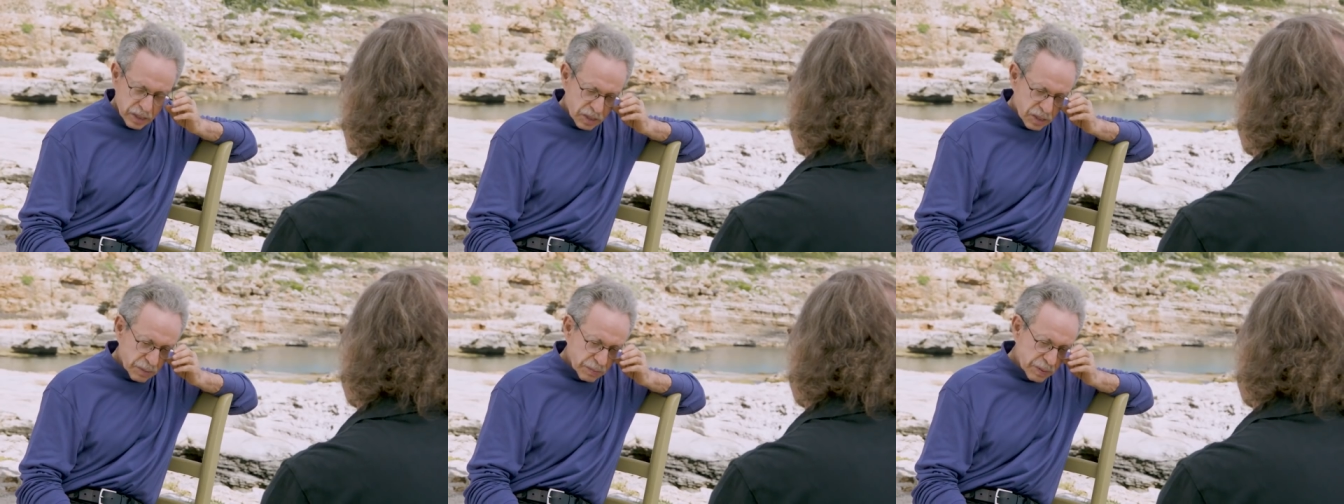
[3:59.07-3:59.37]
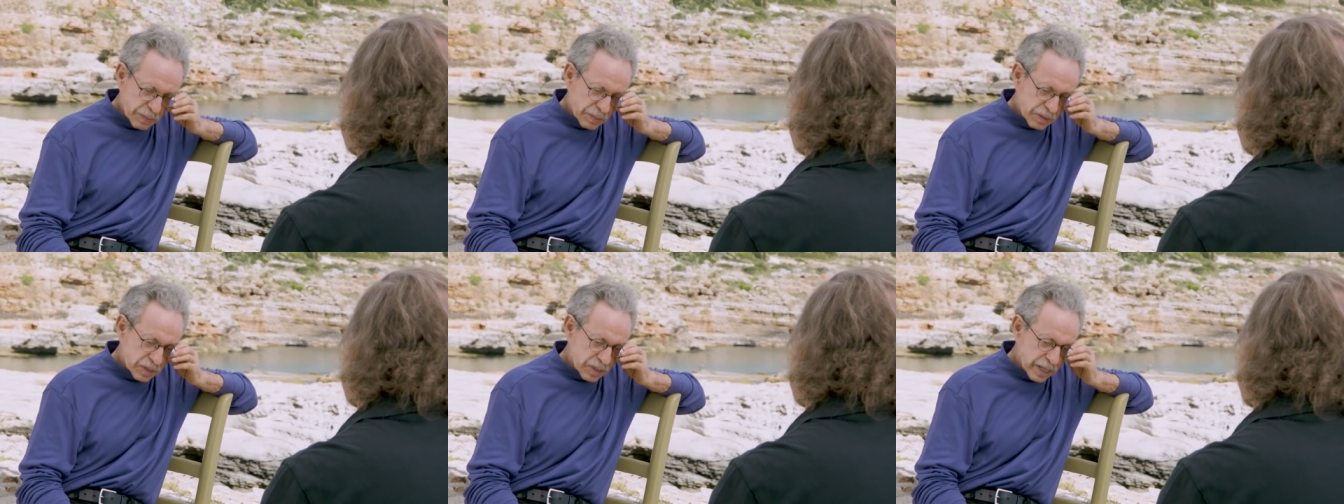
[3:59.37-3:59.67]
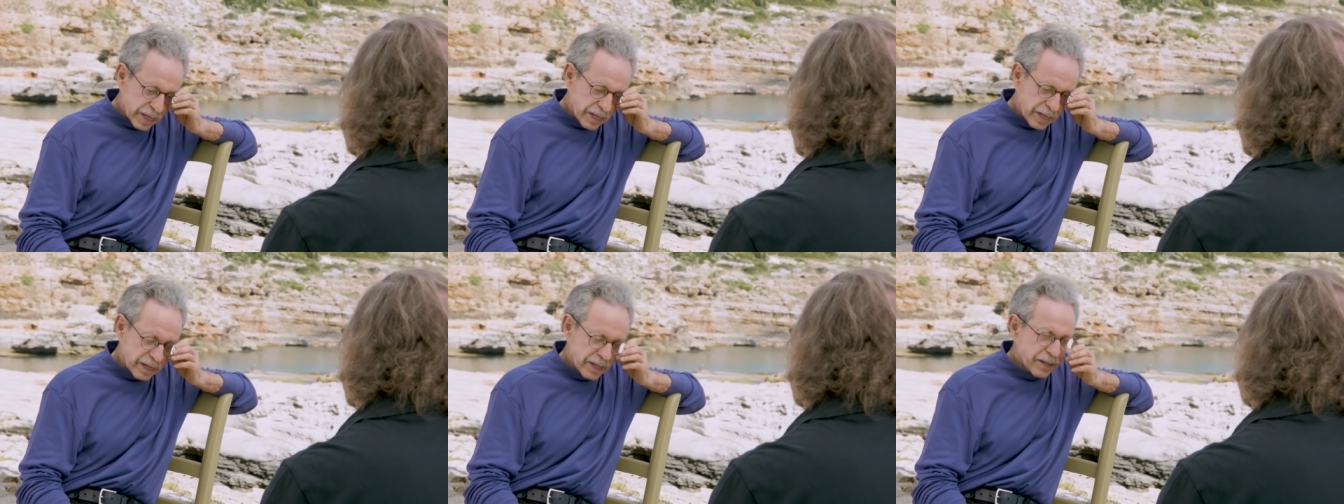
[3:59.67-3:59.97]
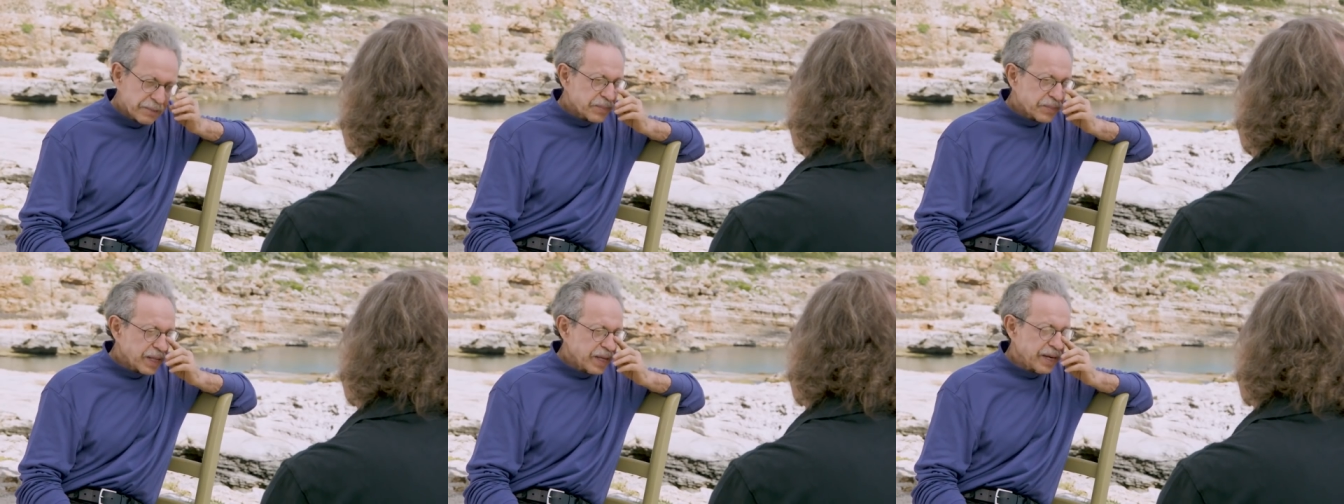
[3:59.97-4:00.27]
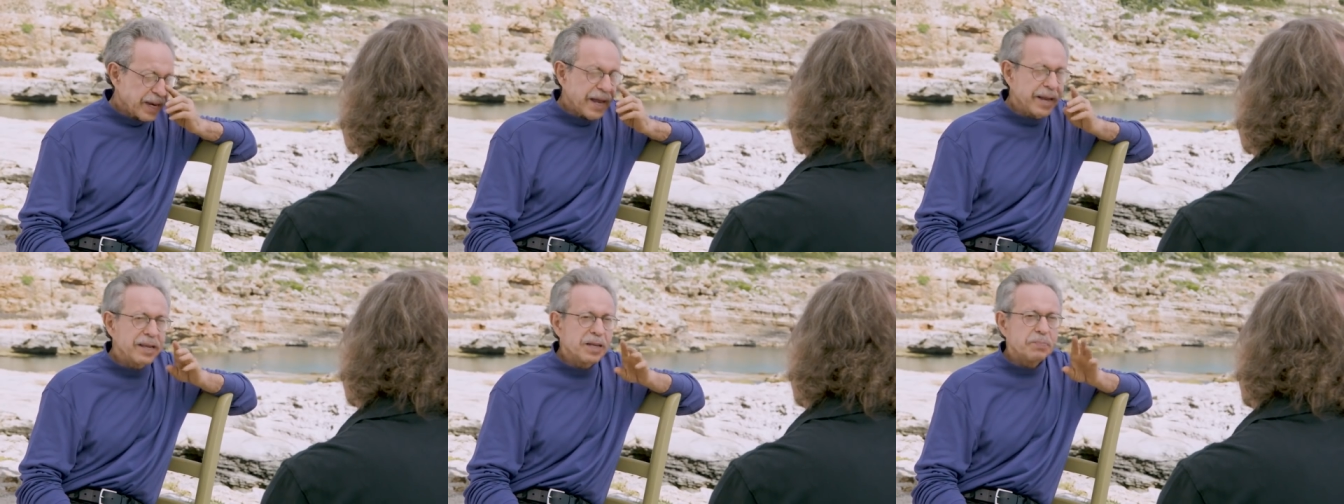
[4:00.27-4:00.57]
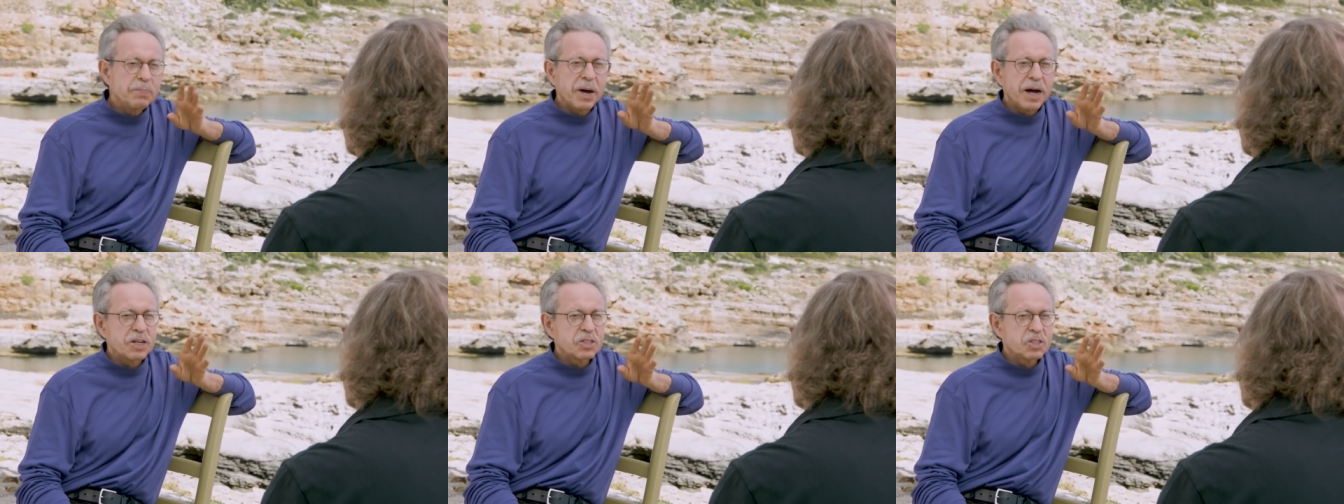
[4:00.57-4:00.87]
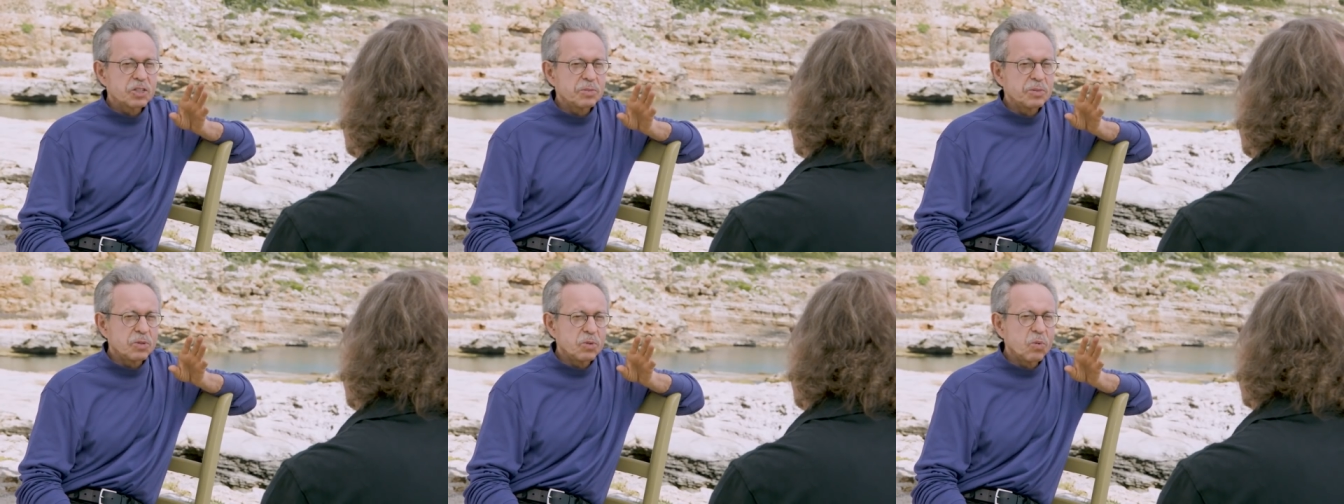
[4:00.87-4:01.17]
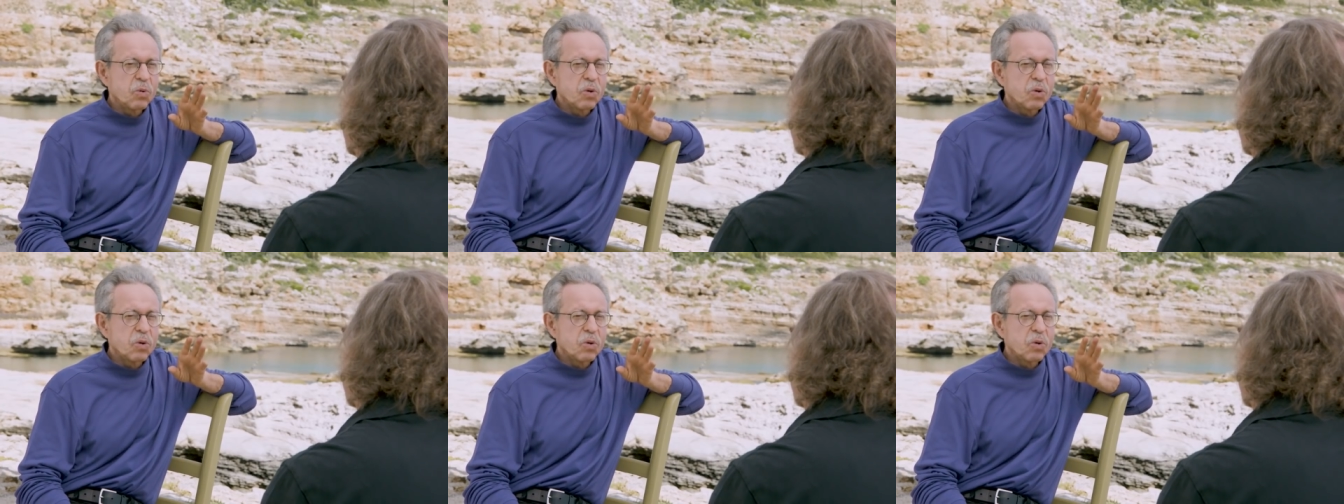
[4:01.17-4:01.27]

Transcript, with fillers: as some people say, in any possible